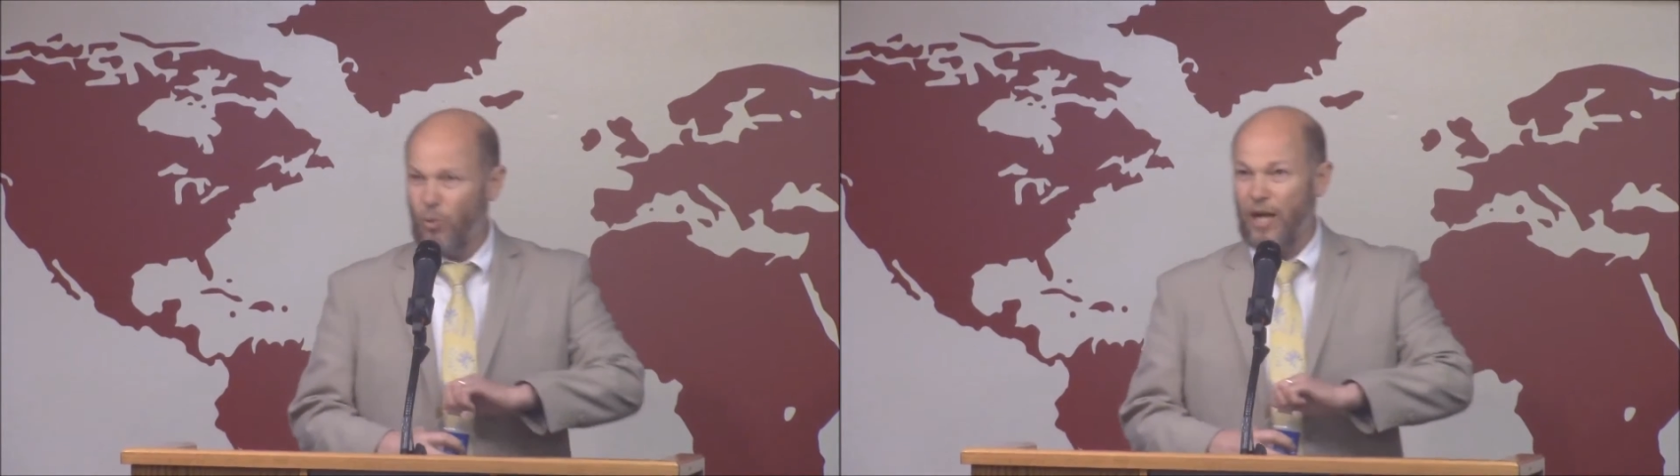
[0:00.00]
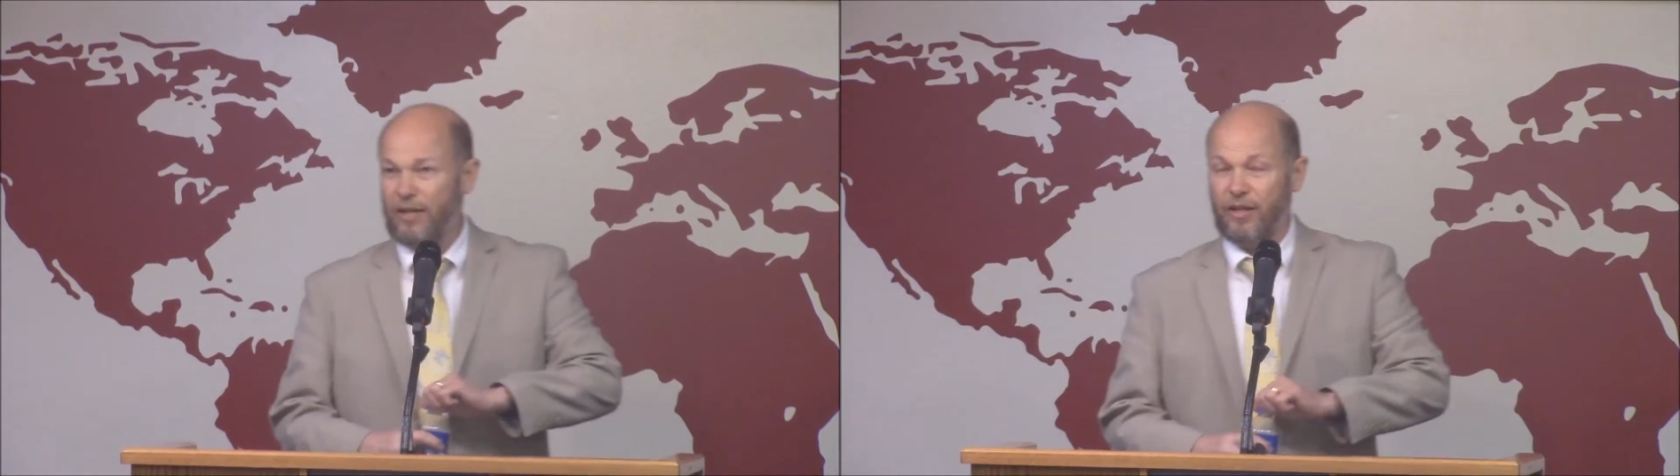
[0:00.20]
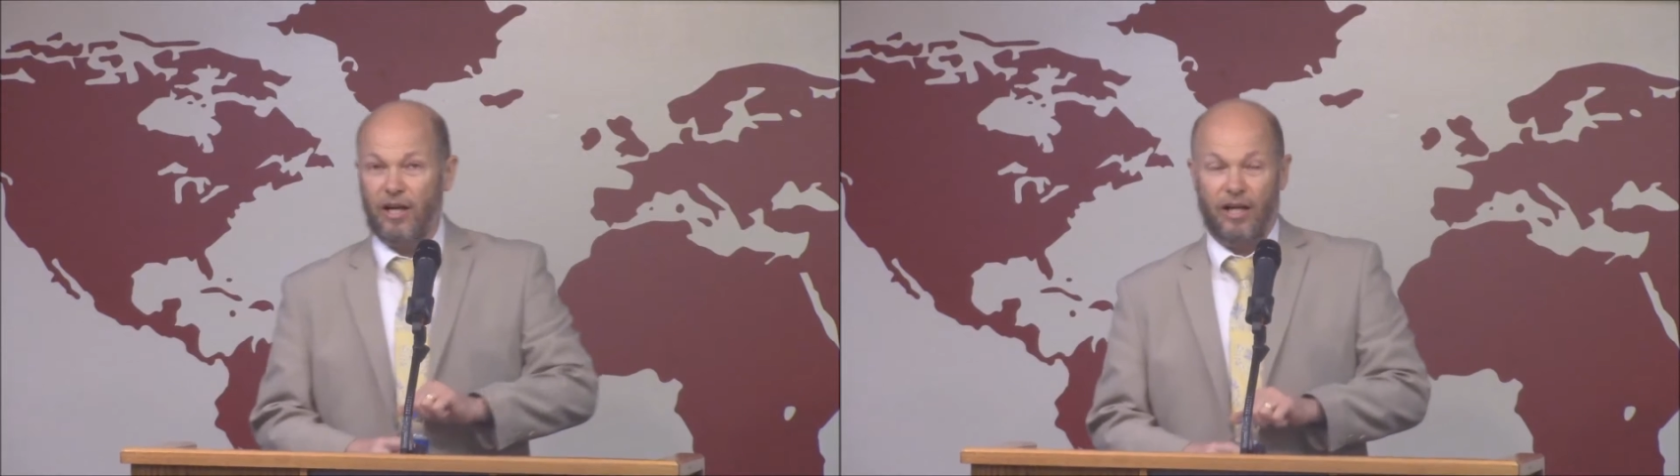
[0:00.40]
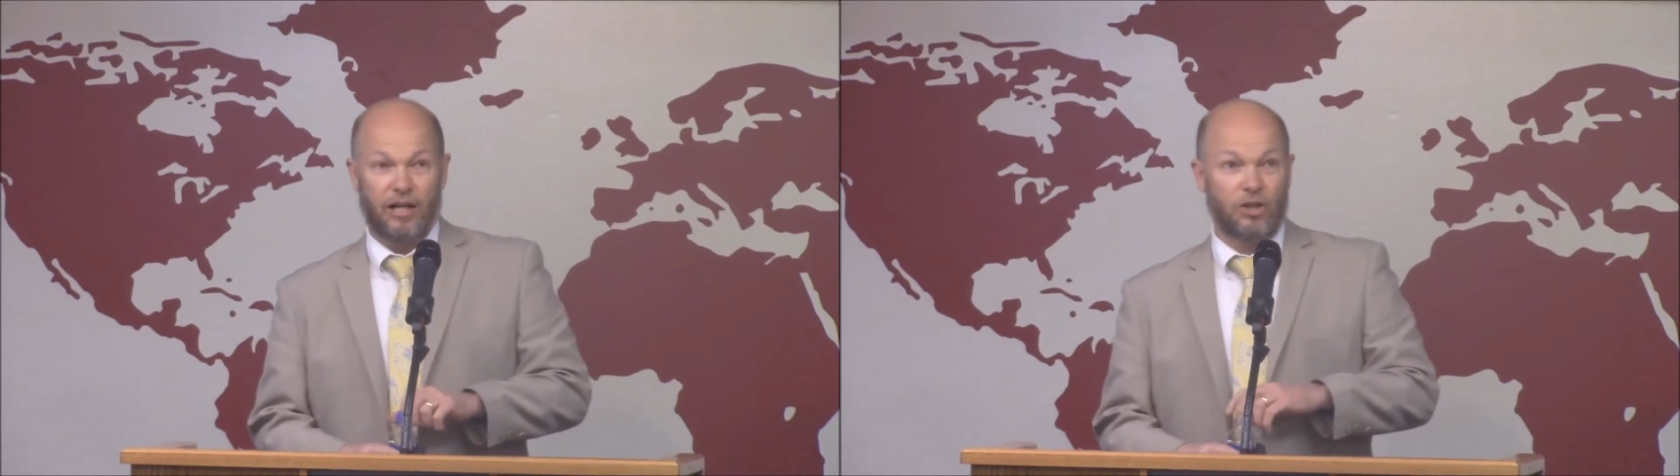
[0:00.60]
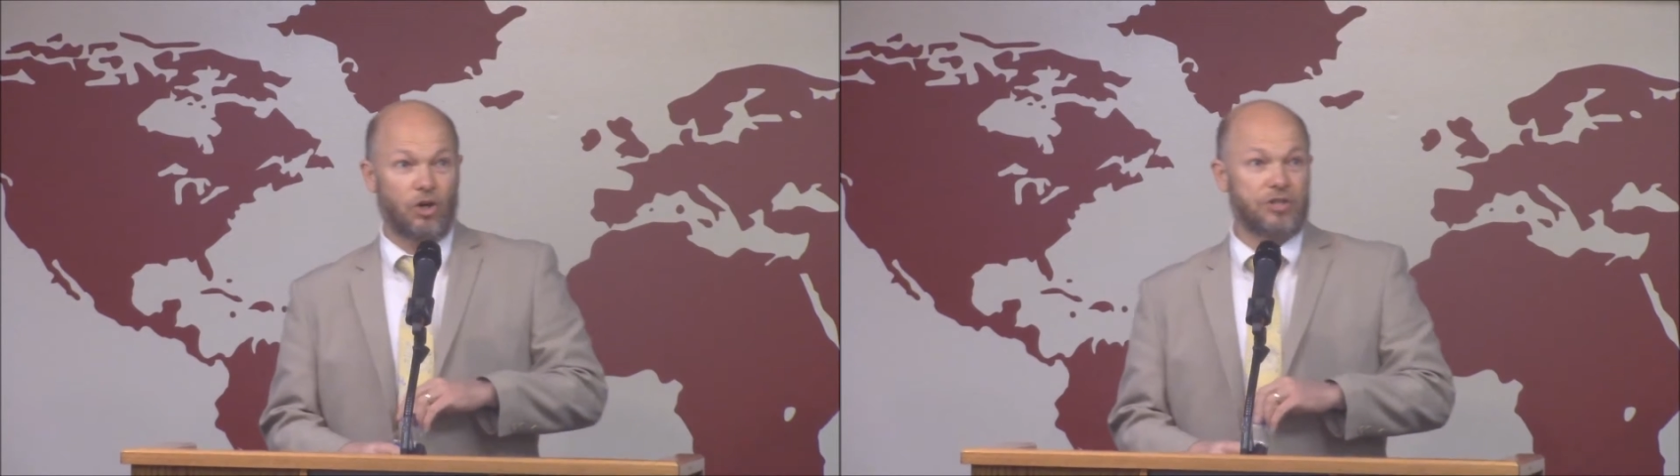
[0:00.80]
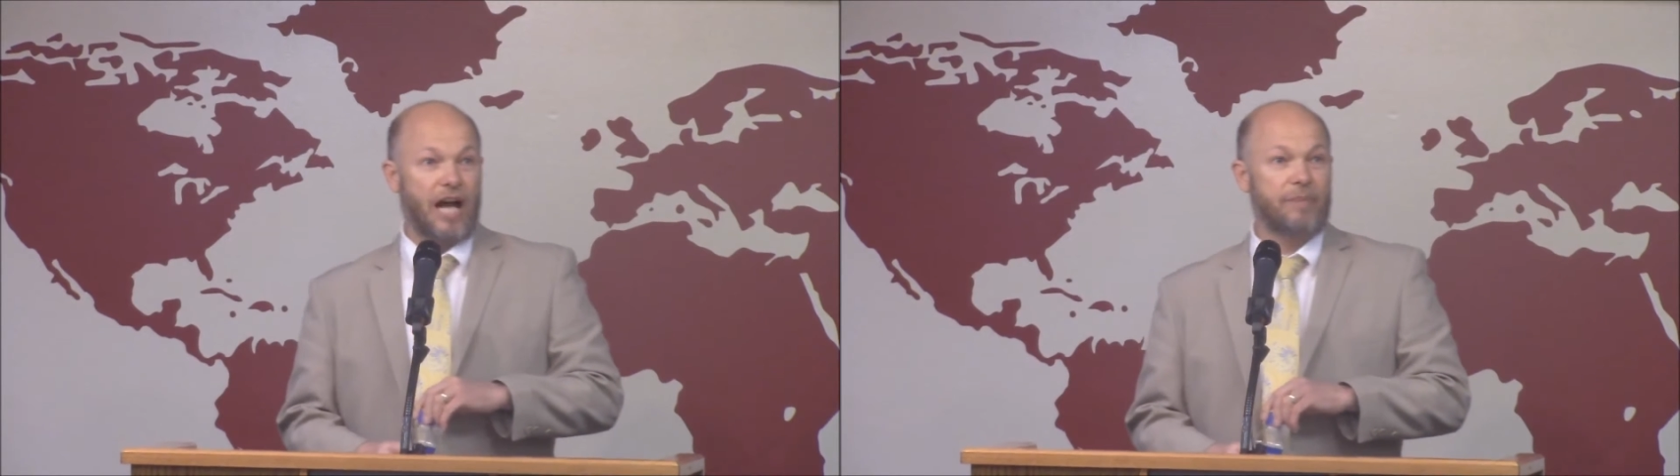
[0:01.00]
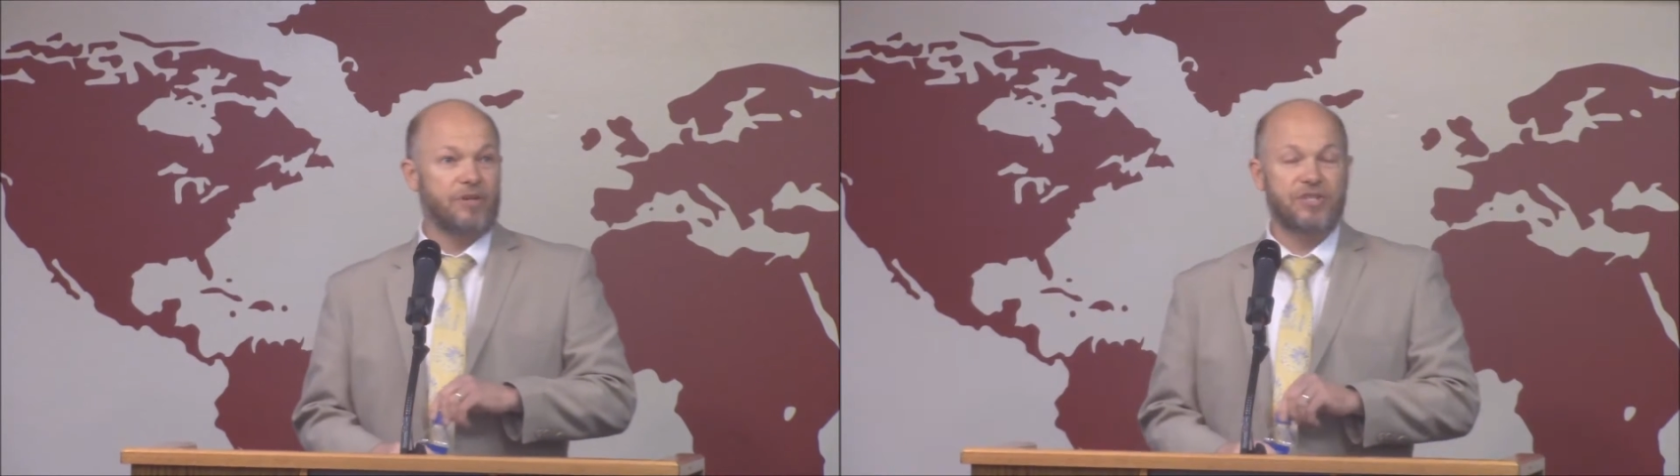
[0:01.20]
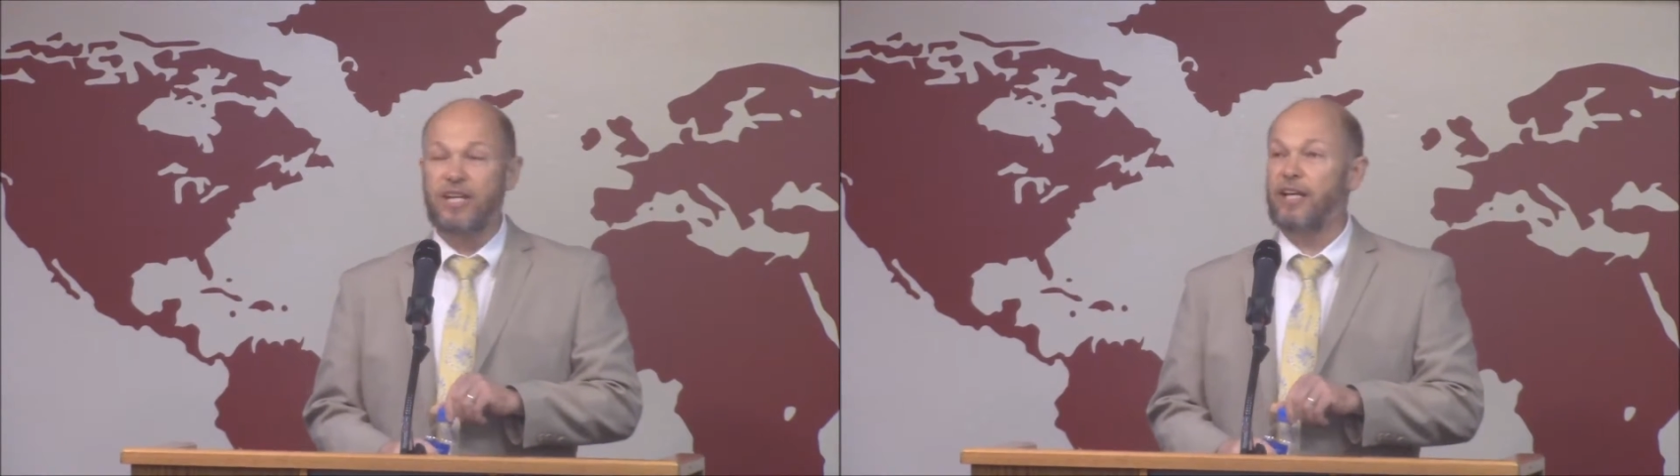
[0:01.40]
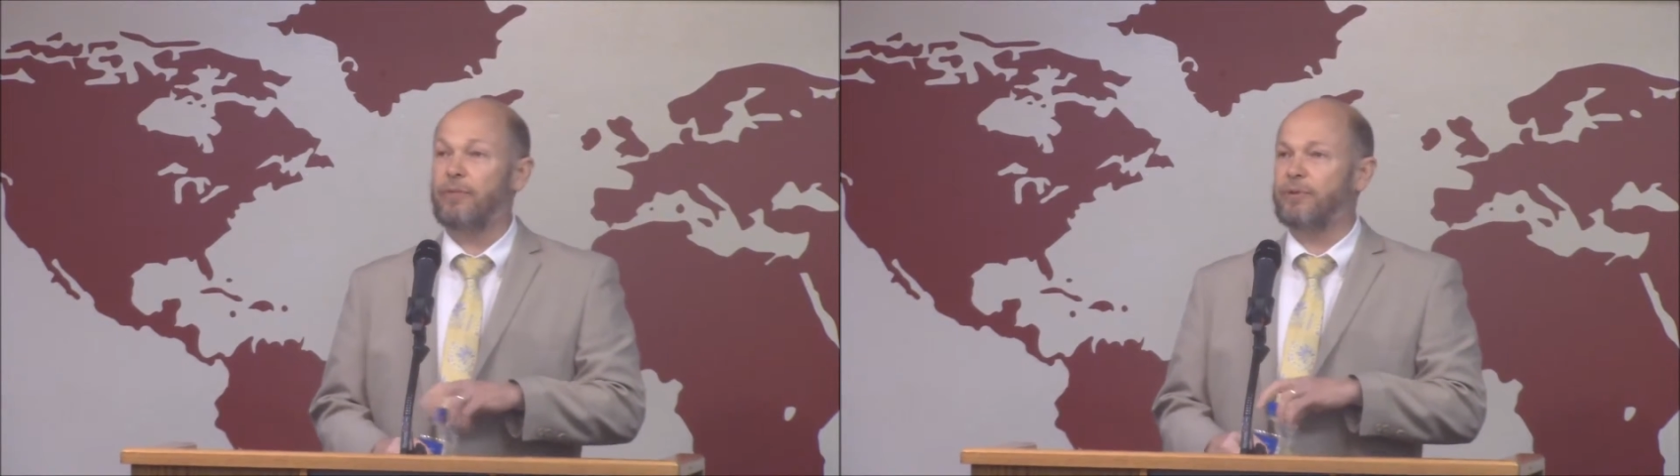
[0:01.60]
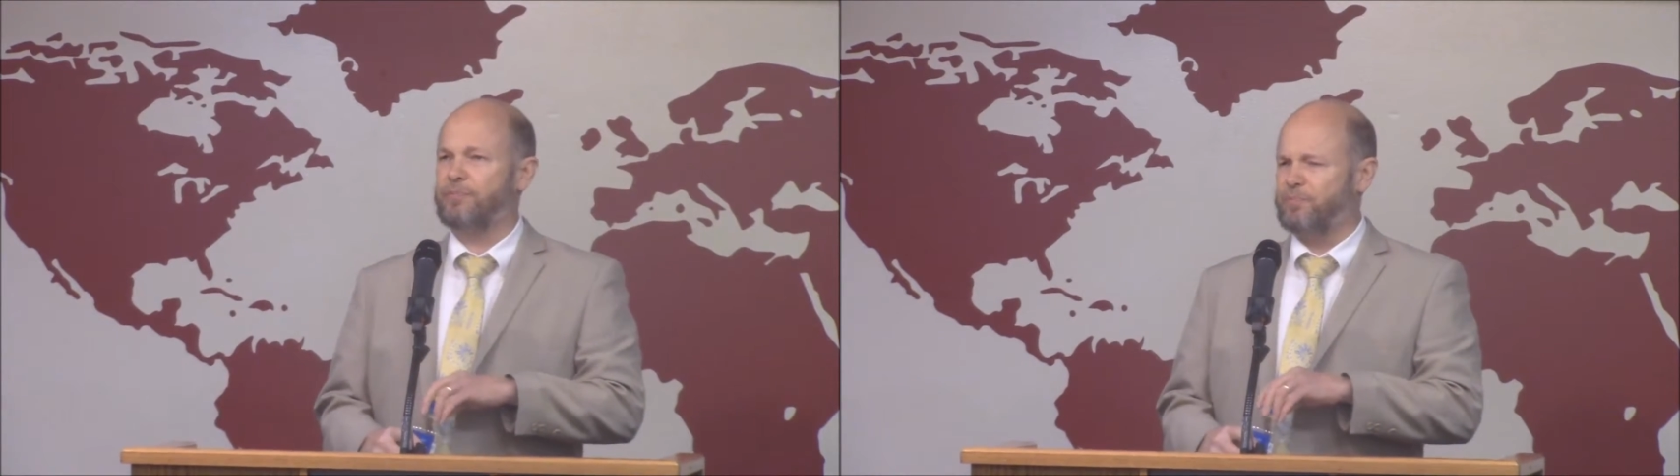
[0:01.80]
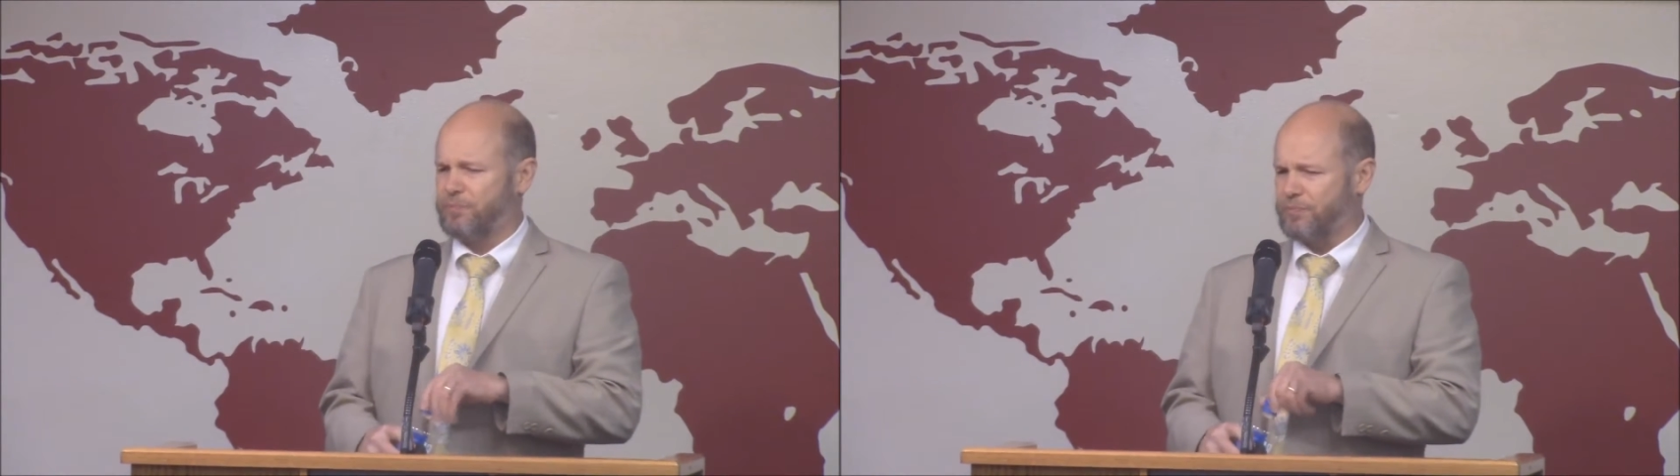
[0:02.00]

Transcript: waiting a long time to see him. And,